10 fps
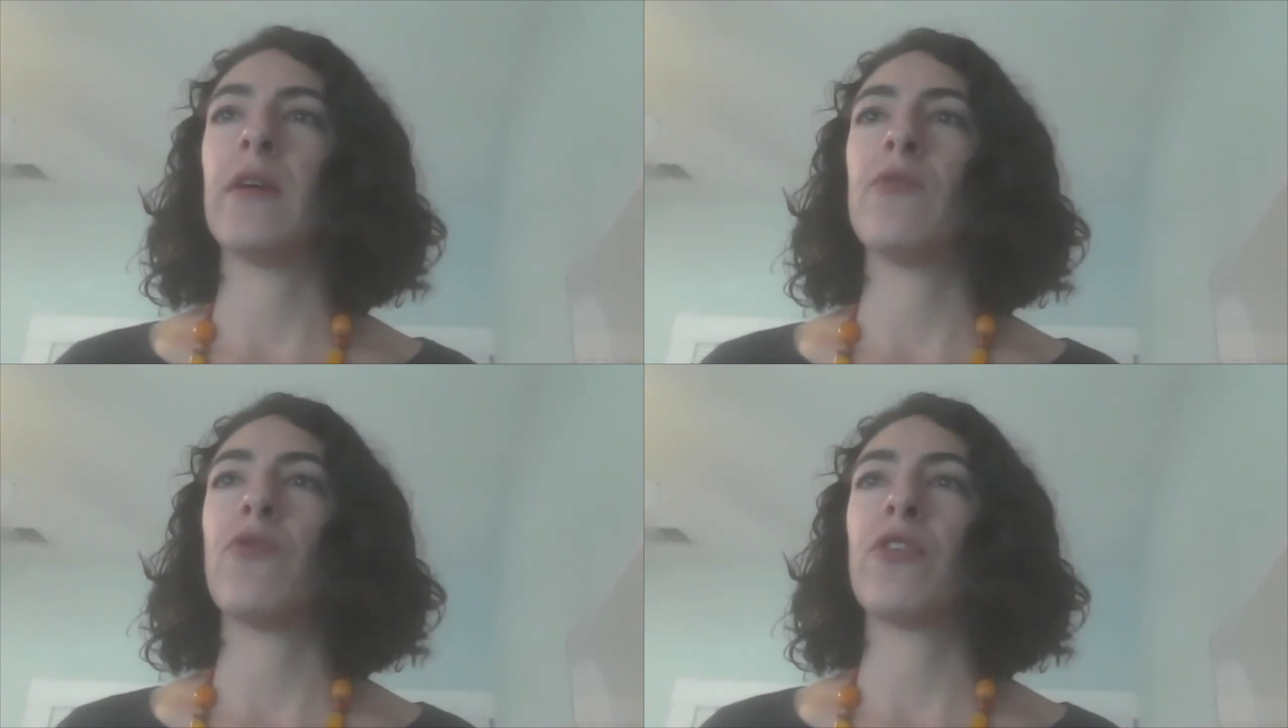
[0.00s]

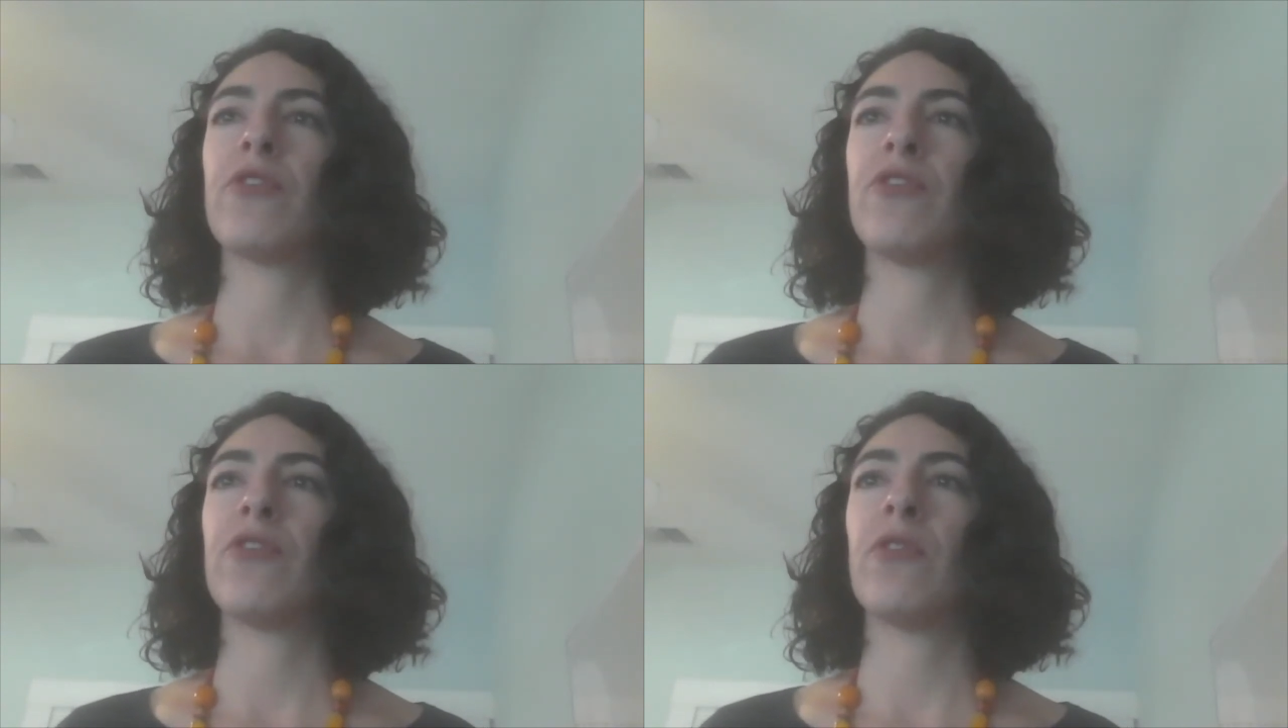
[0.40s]

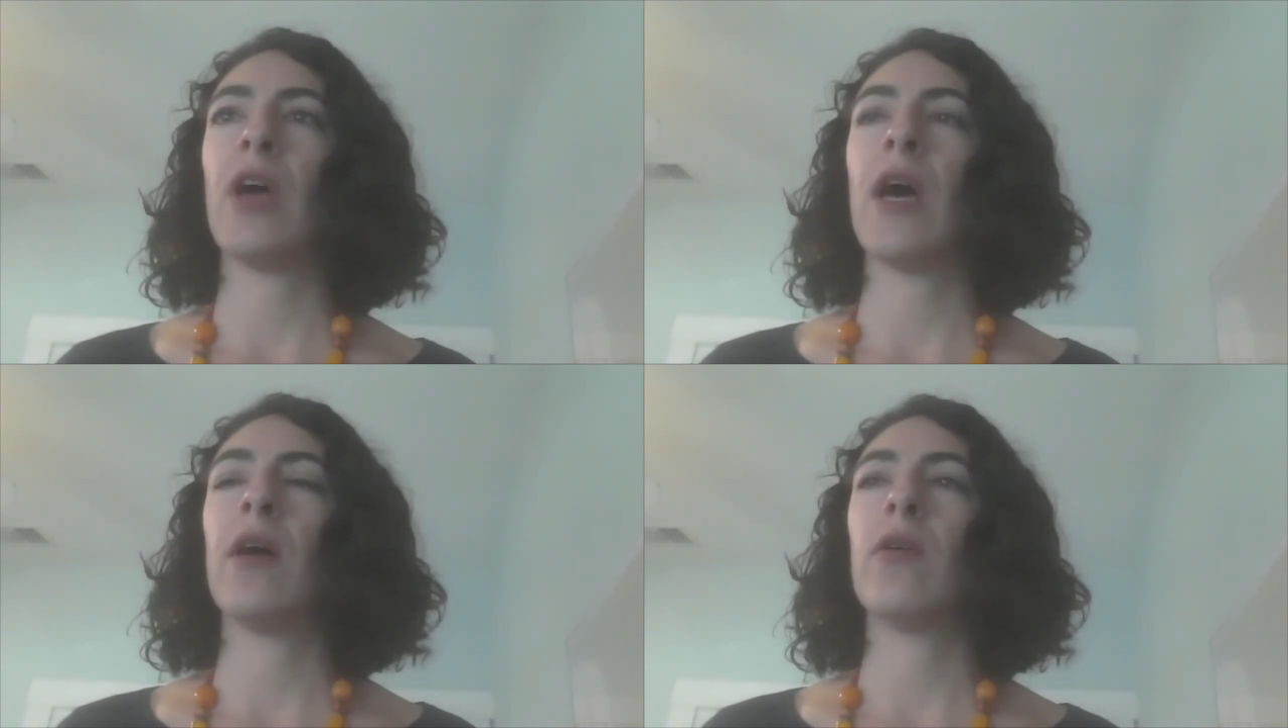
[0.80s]
enforce
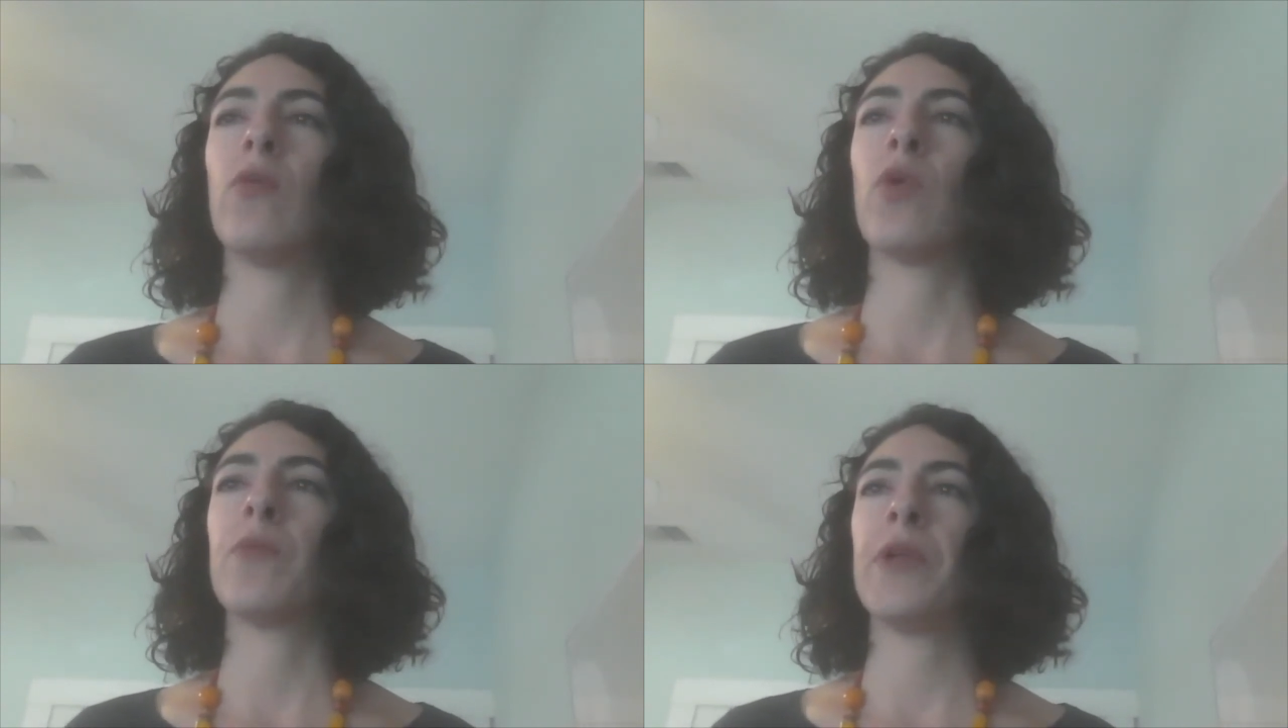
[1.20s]

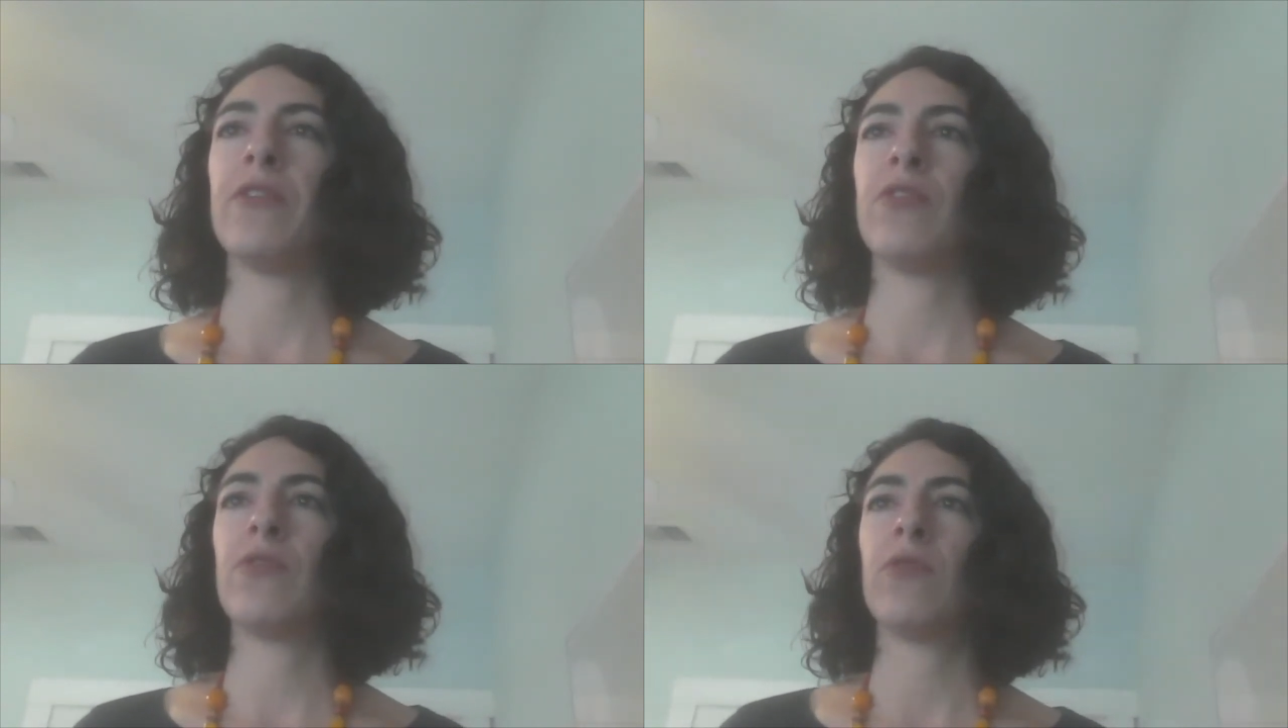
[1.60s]

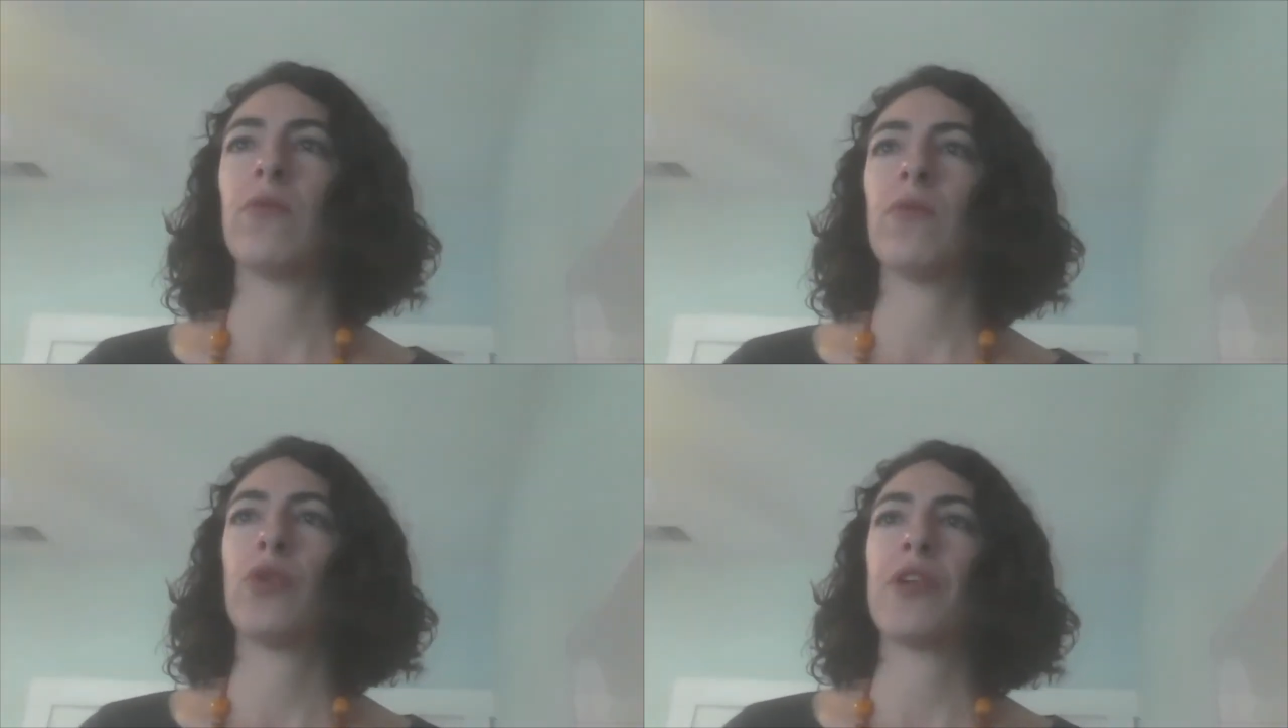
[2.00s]
workplace
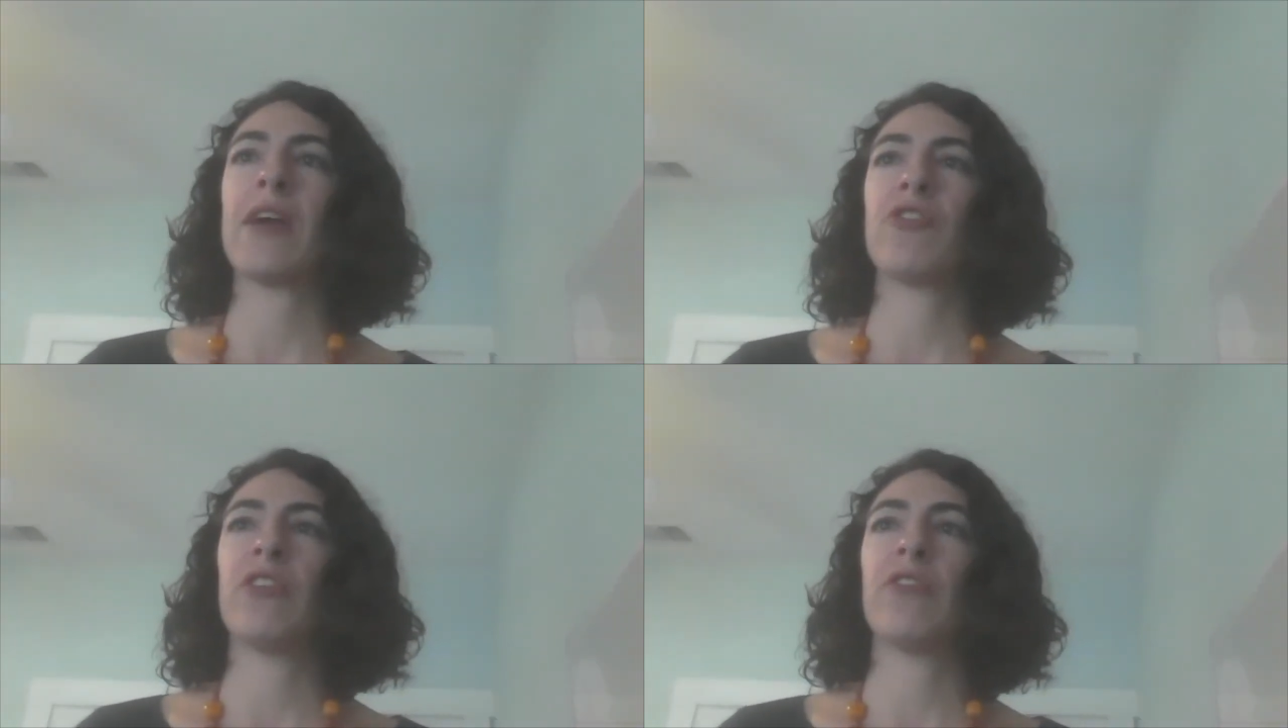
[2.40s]
protection.